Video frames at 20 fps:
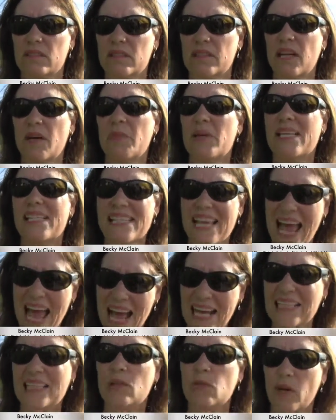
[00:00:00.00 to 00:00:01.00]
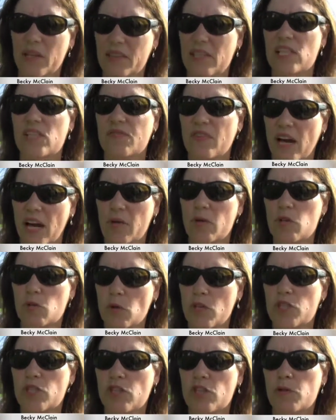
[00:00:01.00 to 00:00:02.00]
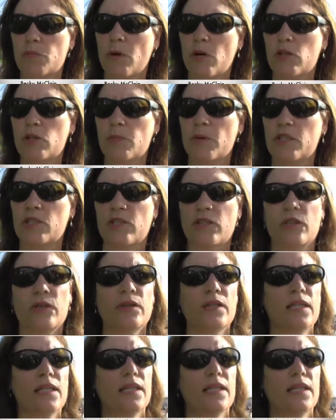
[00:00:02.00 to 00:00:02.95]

tell me exactly what this virus was you exposed me to."